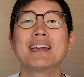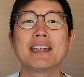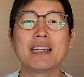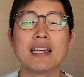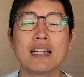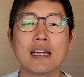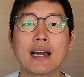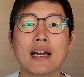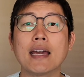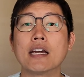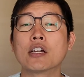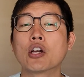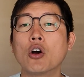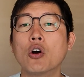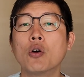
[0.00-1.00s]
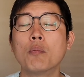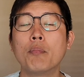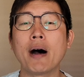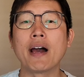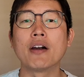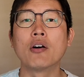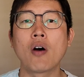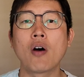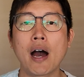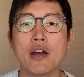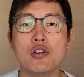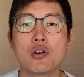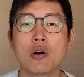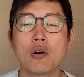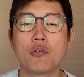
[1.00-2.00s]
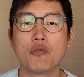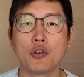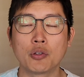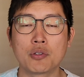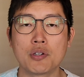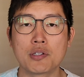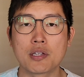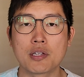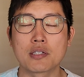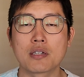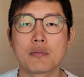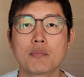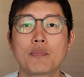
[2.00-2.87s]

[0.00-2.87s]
getting a Go Bio Hydro filter system.